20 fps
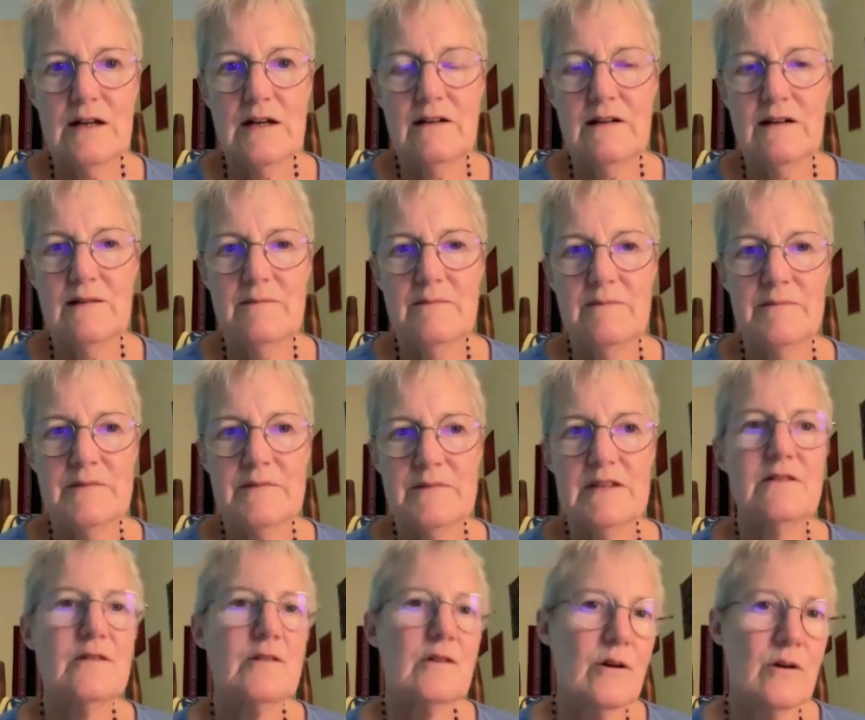
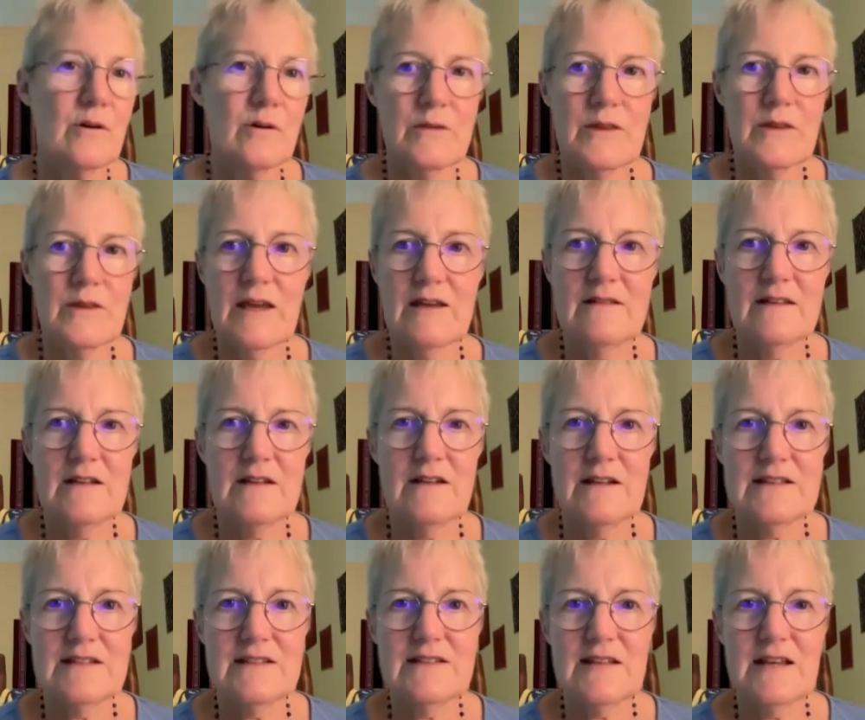Didn't know that the
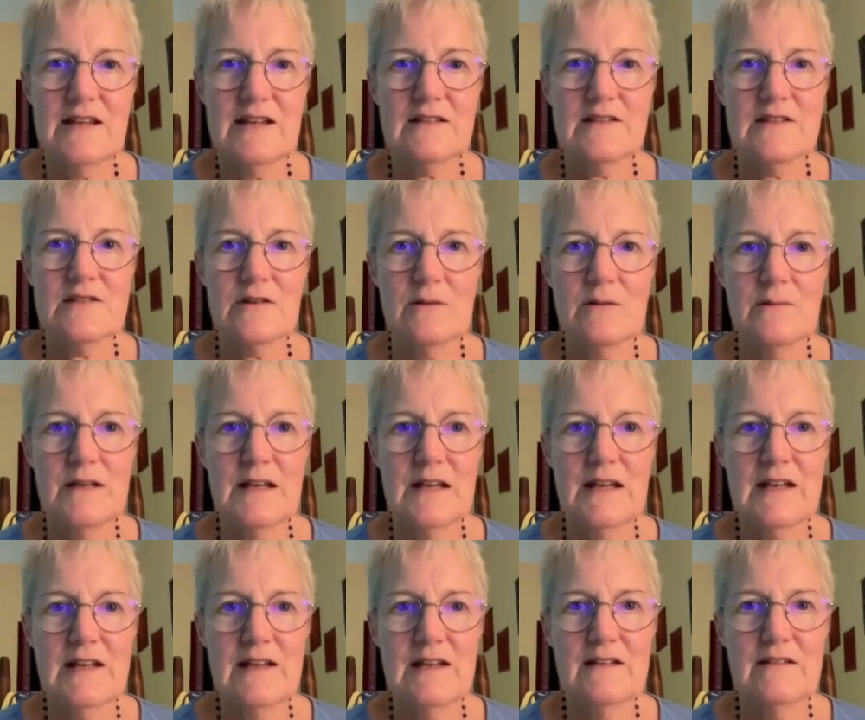Nazis had
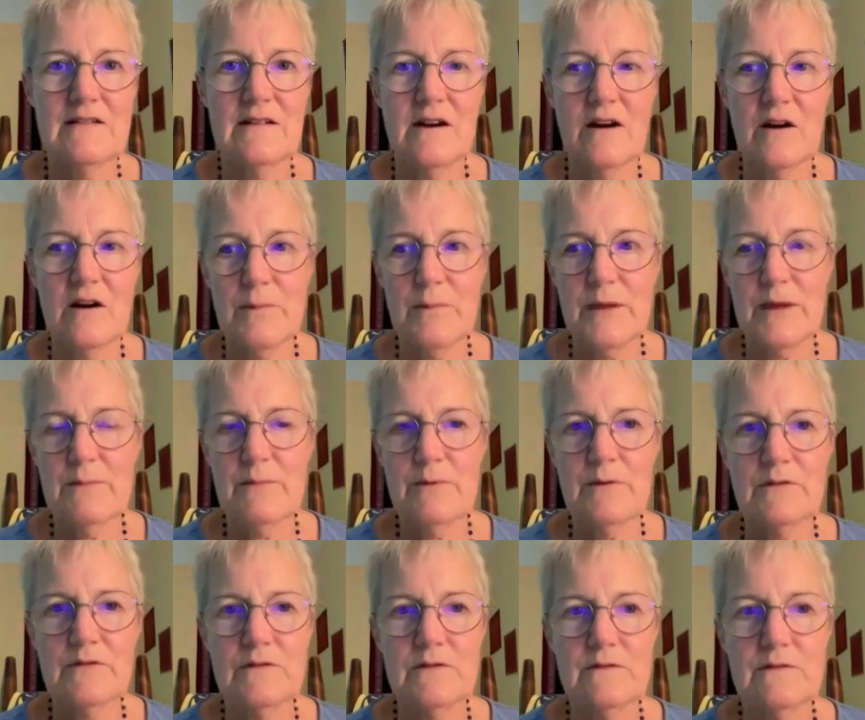exterminated our
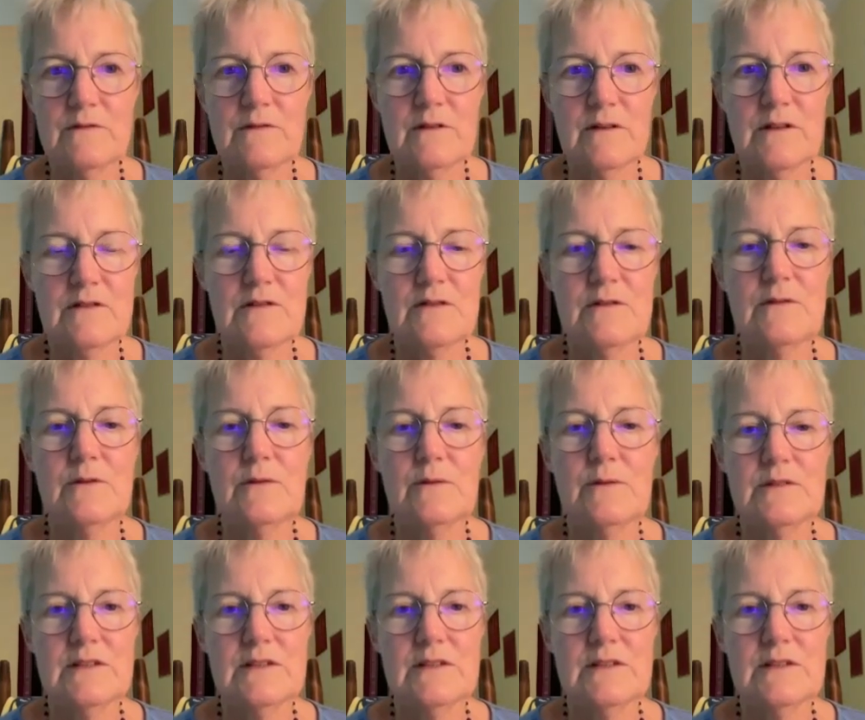people too.